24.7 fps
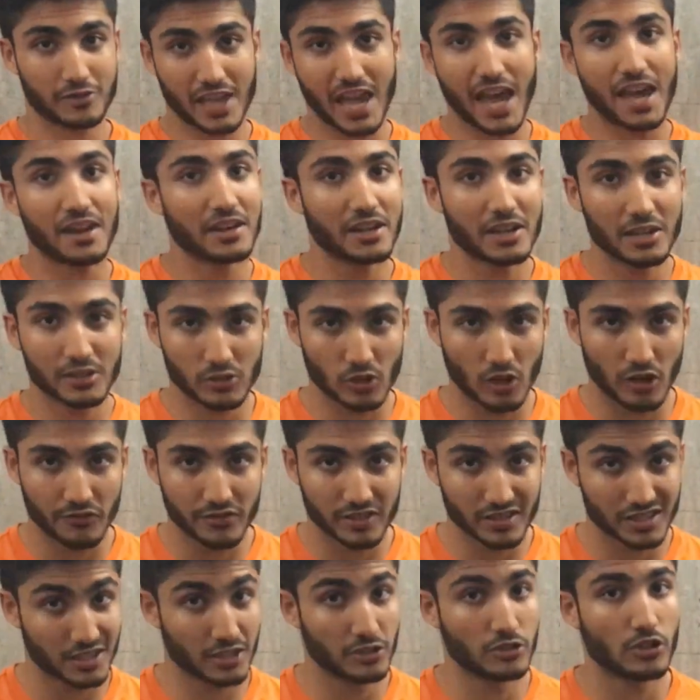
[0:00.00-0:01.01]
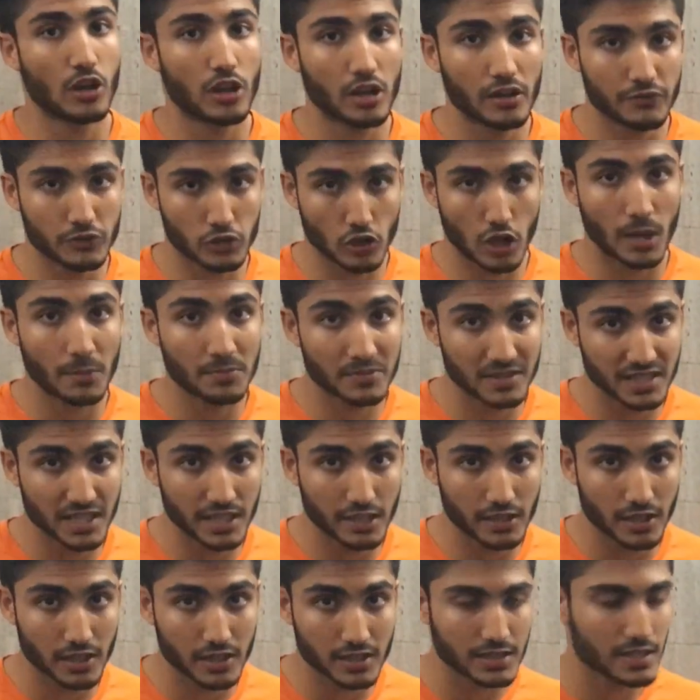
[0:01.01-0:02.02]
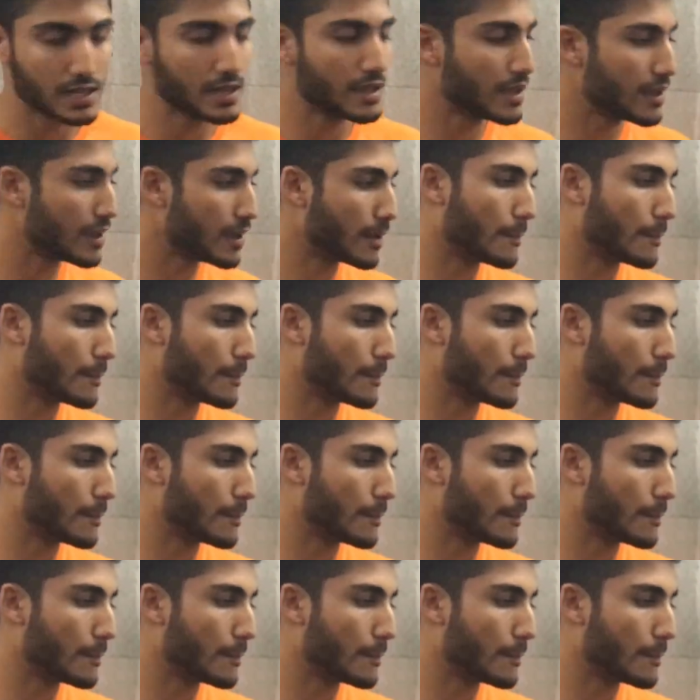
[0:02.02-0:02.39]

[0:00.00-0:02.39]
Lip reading: candidates, obviously a lot of job seekers,